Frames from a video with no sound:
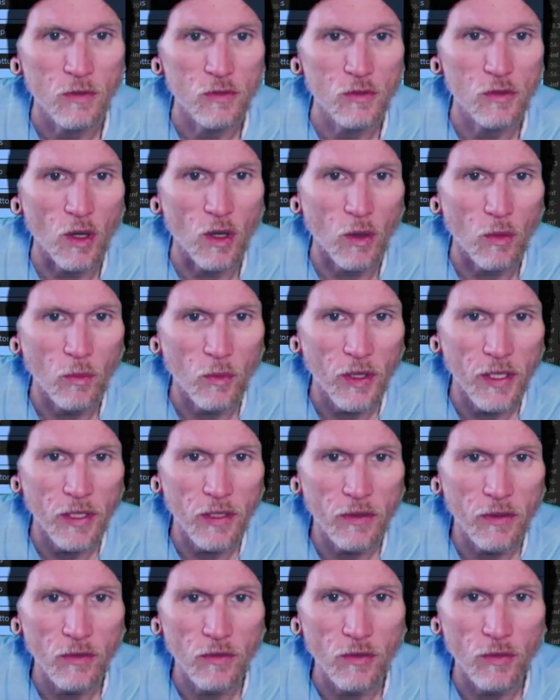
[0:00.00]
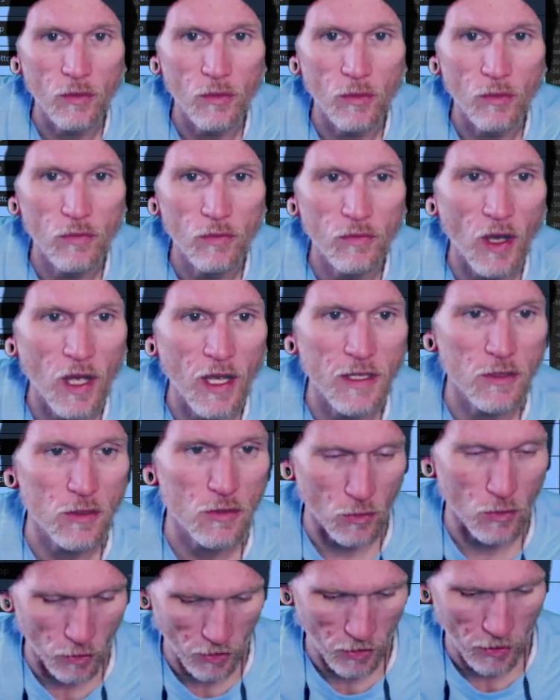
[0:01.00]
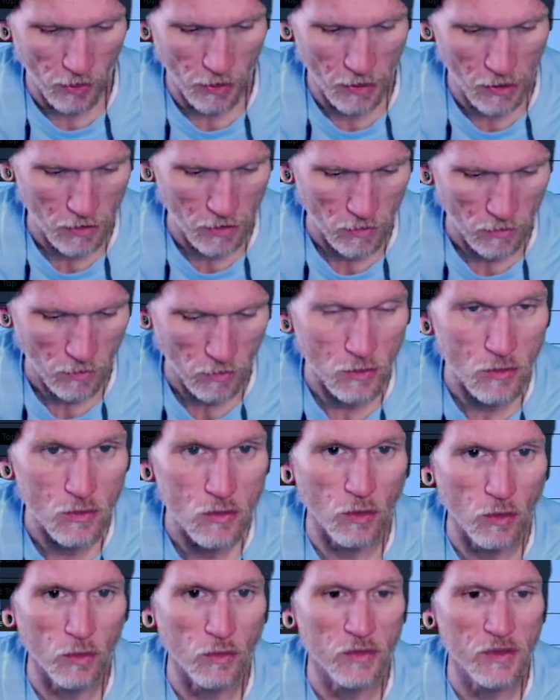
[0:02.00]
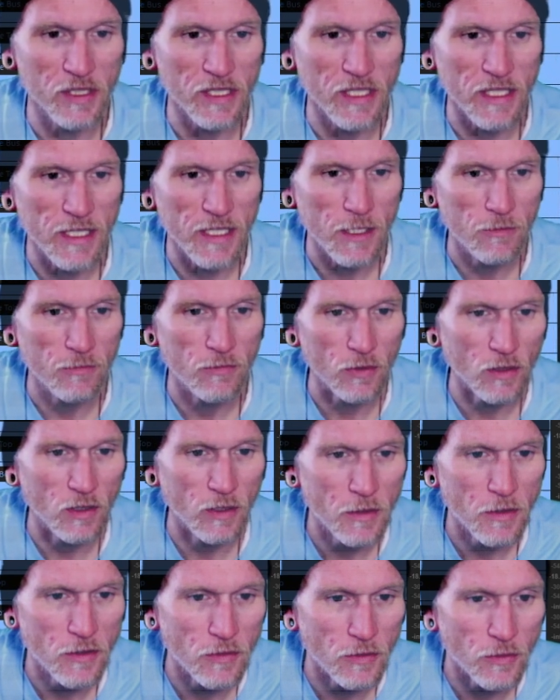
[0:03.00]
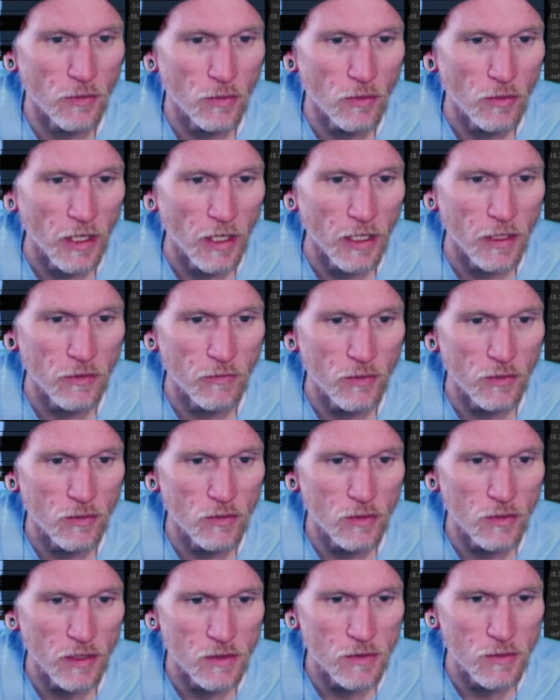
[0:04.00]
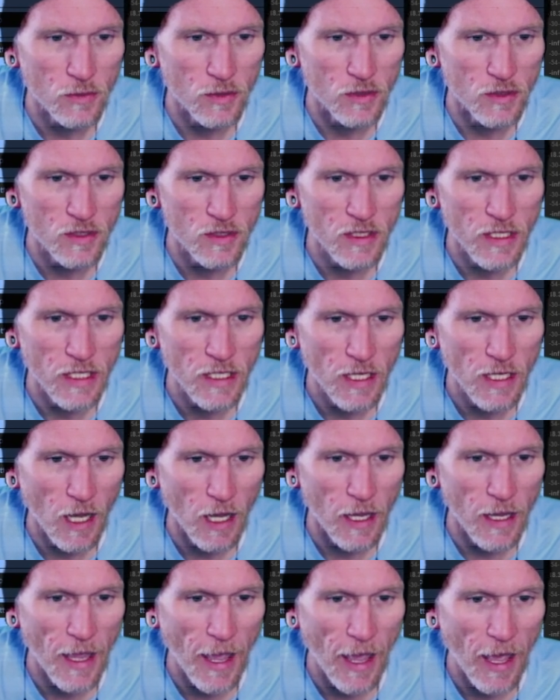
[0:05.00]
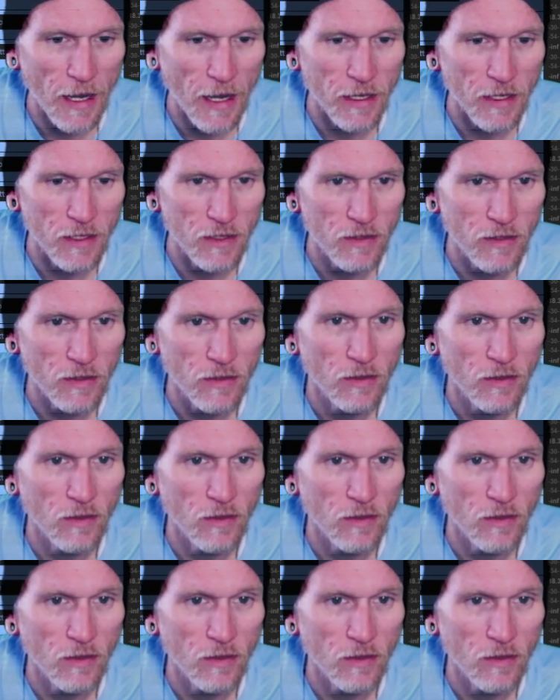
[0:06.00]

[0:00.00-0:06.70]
so I went to find shortcut, Control Z for undo. And if you, as you can see, I added